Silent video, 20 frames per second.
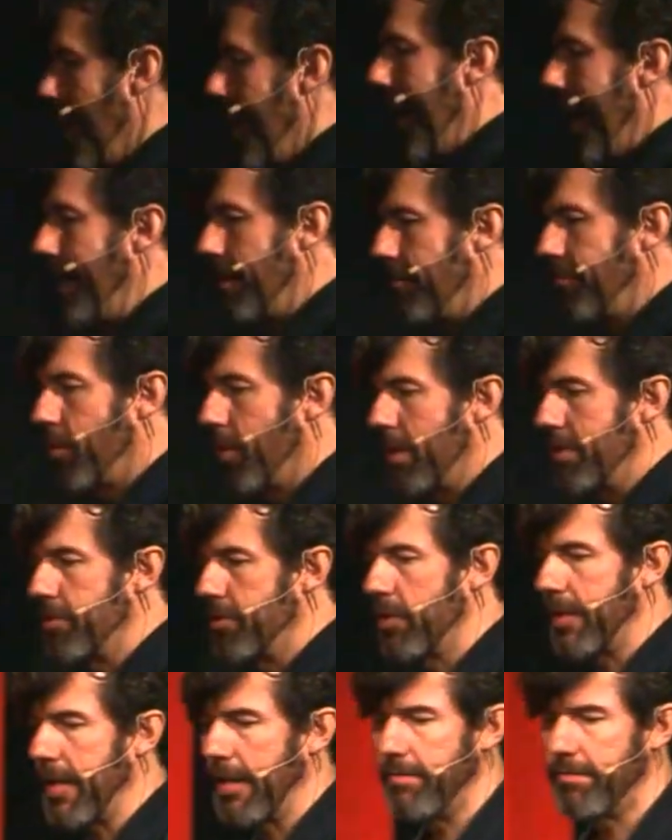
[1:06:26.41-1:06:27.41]
And of course,
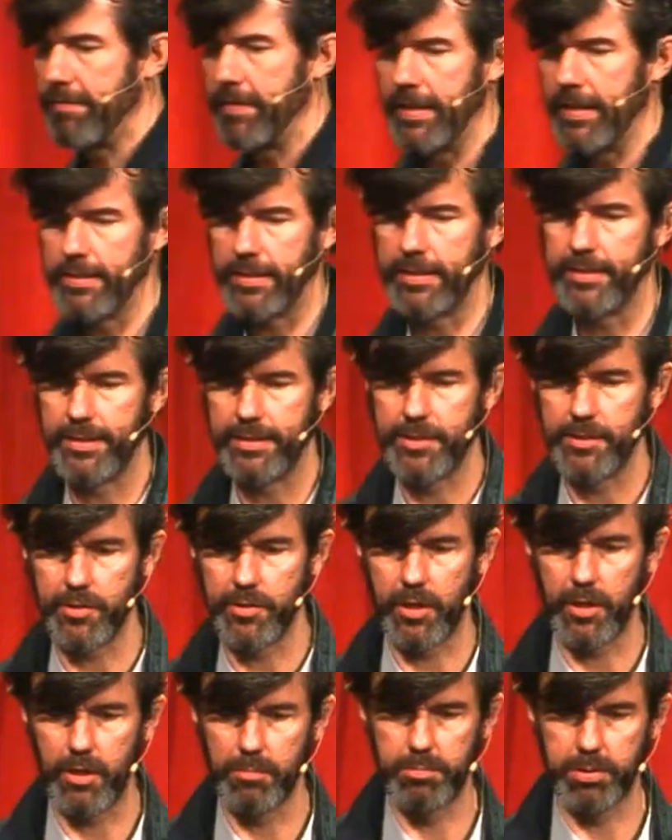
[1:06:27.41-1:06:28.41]
you can feel that this is
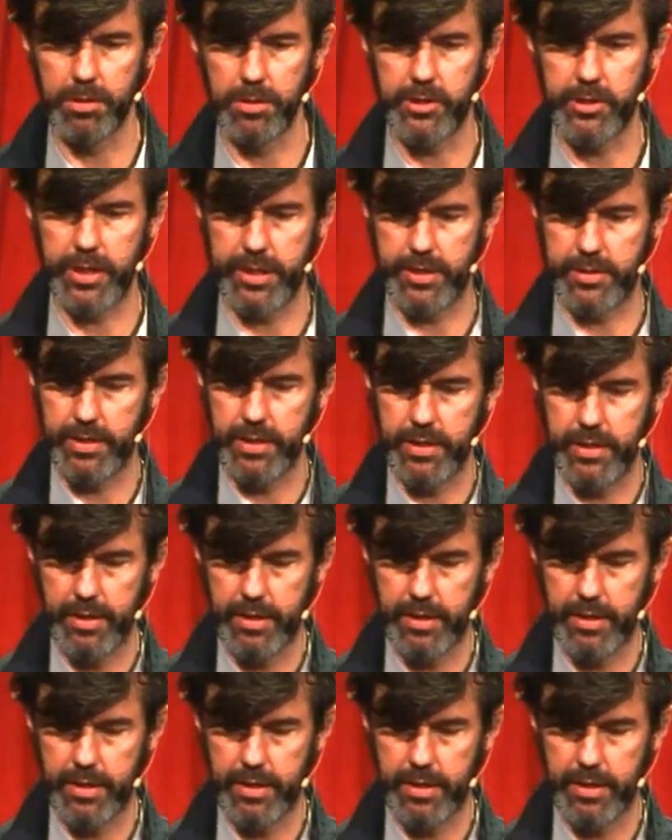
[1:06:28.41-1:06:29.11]
all bullshit.